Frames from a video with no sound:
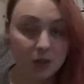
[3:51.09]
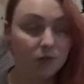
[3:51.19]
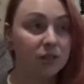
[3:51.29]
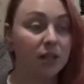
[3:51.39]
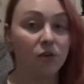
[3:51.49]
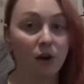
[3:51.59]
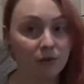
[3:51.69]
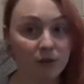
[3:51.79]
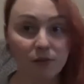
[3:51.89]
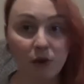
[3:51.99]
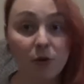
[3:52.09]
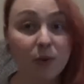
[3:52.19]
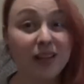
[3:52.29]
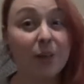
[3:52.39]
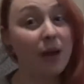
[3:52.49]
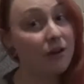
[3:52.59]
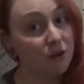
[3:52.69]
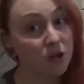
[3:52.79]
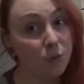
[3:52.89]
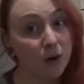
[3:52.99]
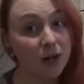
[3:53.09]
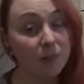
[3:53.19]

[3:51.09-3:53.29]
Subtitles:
Obviously they're great for the environment, they're better on your wallet.